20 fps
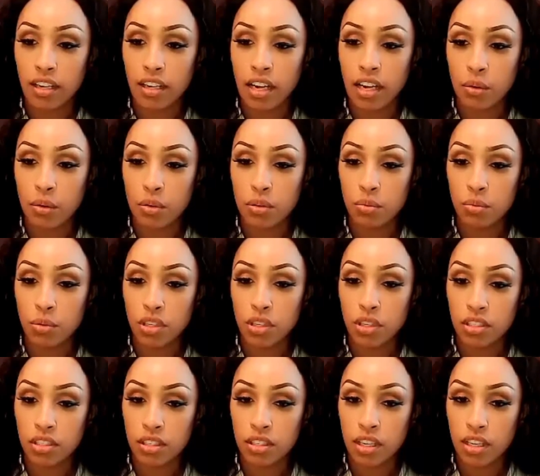How would
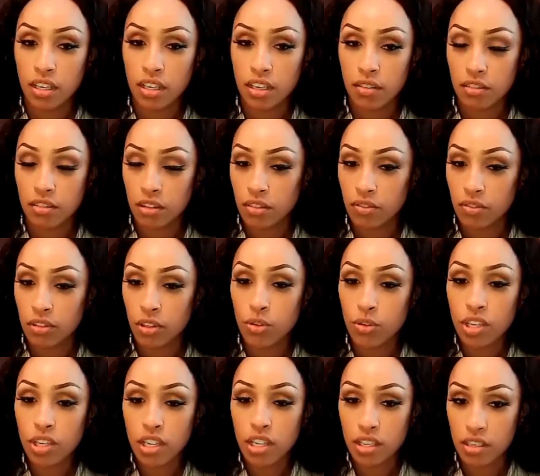one
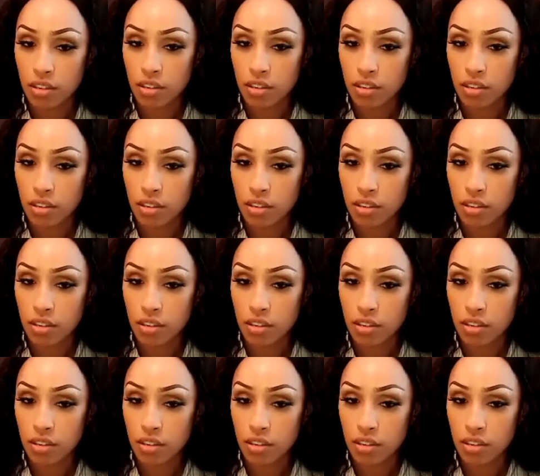locate